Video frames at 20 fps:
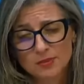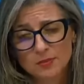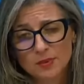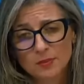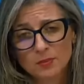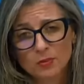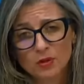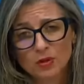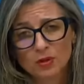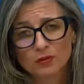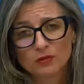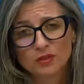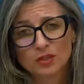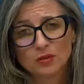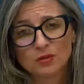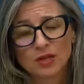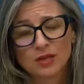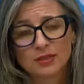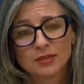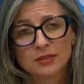a member of the
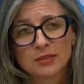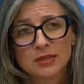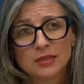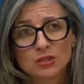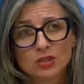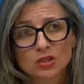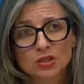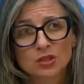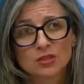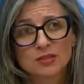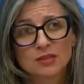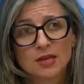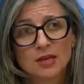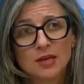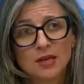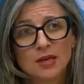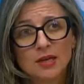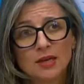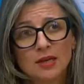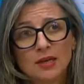United Nations
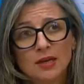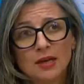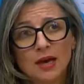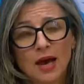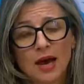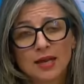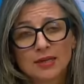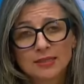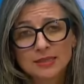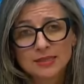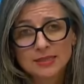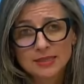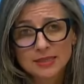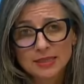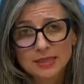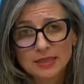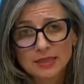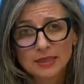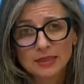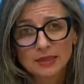
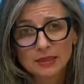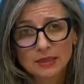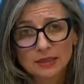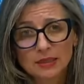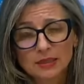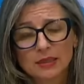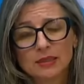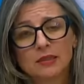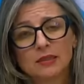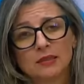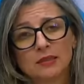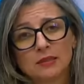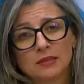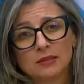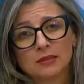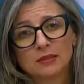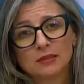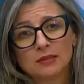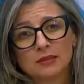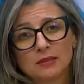until
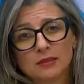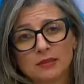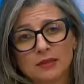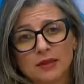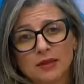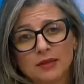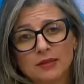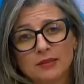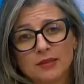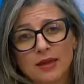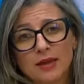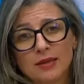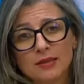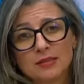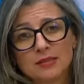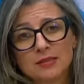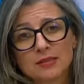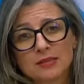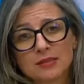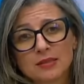it
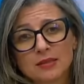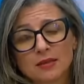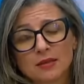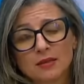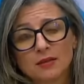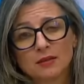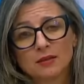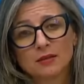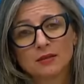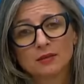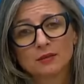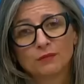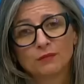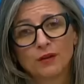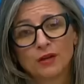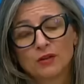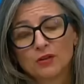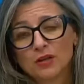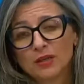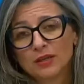ends
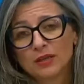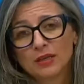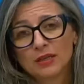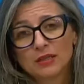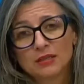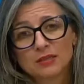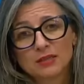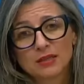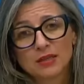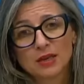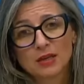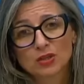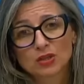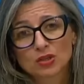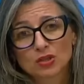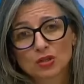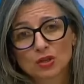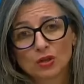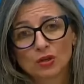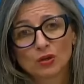violating
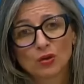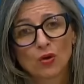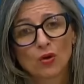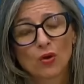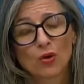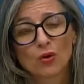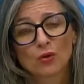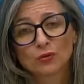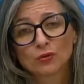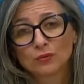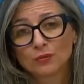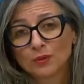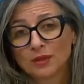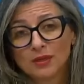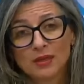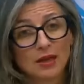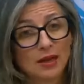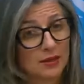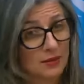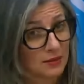international law,
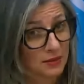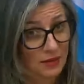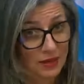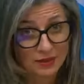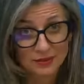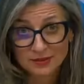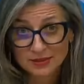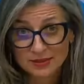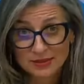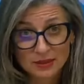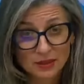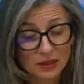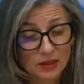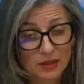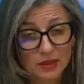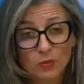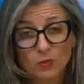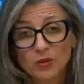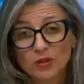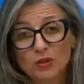until
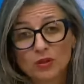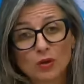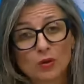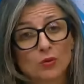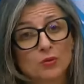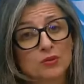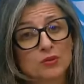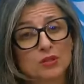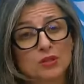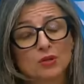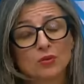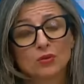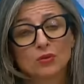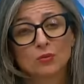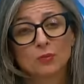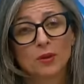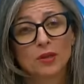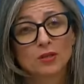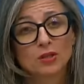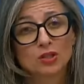it withdraws the
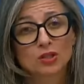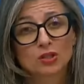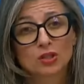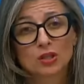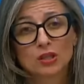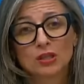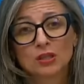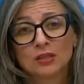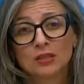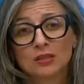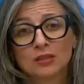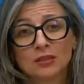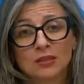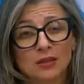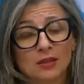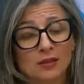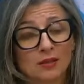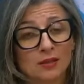occupation,